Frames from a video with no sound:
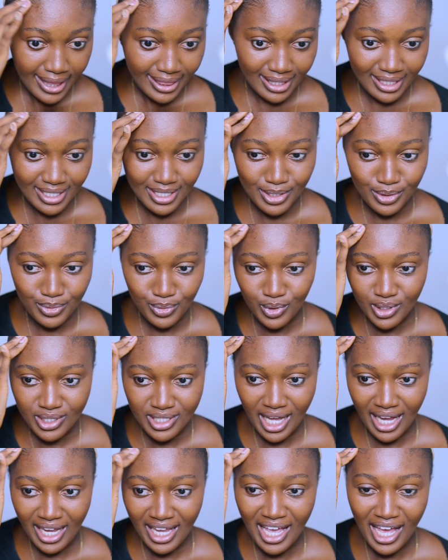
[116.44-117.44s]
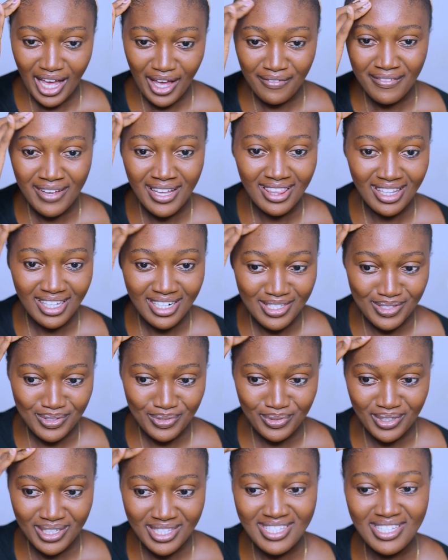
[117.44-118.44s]
that is what I have, and that is
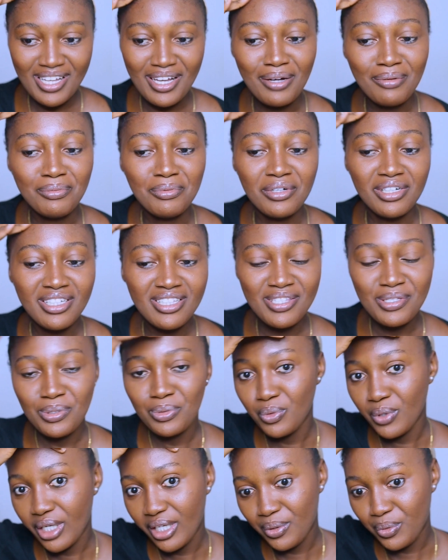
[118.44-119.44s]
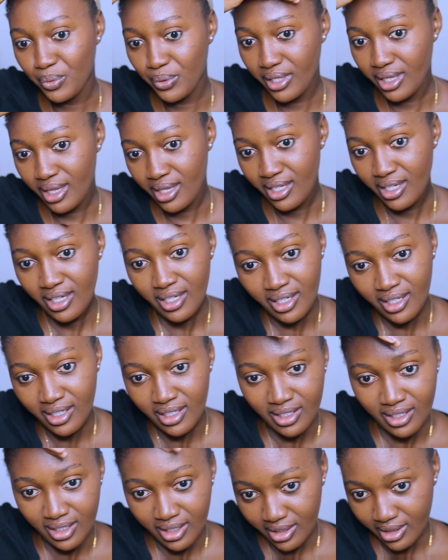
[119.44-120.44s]
what I'm going to work with.
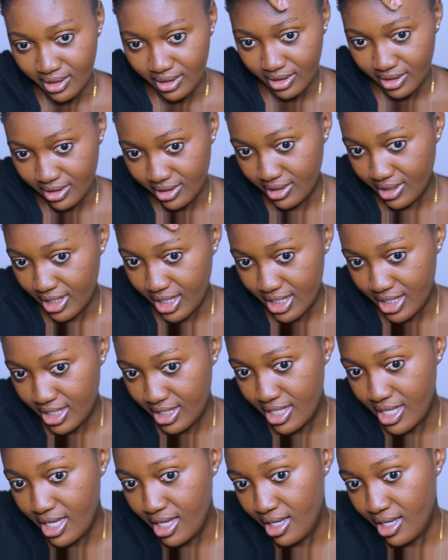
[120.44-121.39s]
So let's